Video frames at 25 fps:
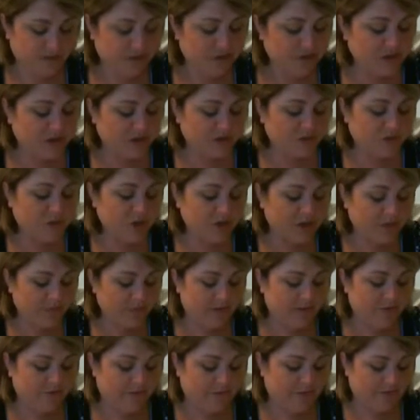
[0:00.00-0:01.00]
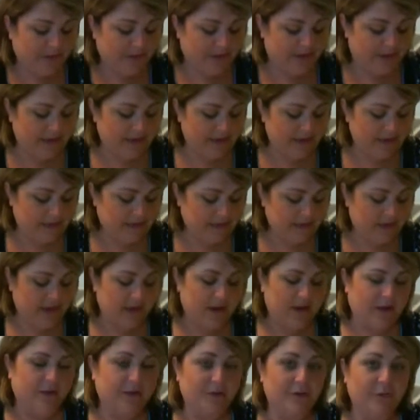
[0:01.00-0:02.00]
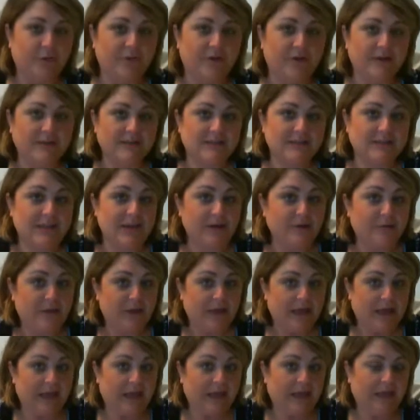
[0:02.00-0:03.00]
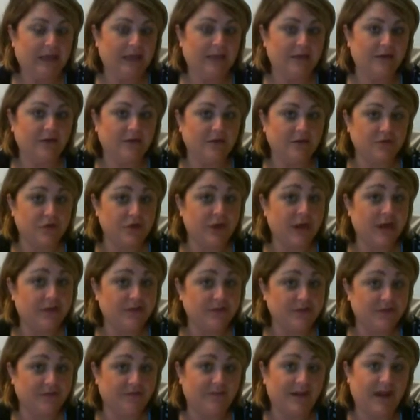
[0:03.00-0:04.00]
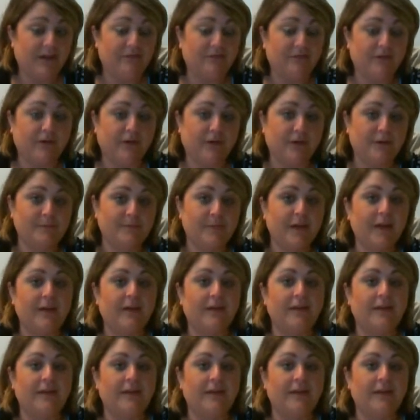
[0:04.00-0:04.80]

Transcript: So treatment for these, the ones that we can, try to survive from,